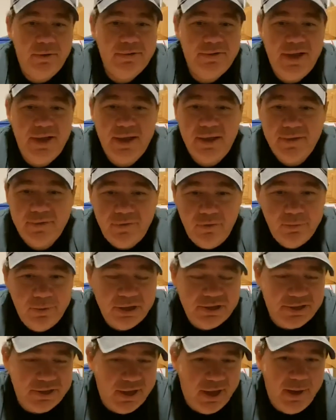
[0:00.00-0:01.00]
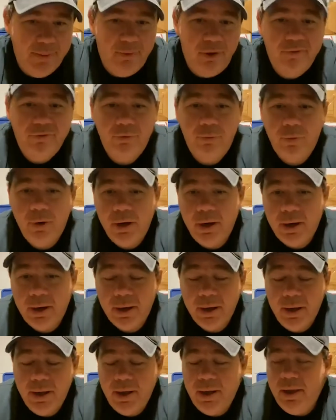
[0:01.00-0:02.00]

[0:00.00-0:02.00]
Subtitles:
taking too much time off of work.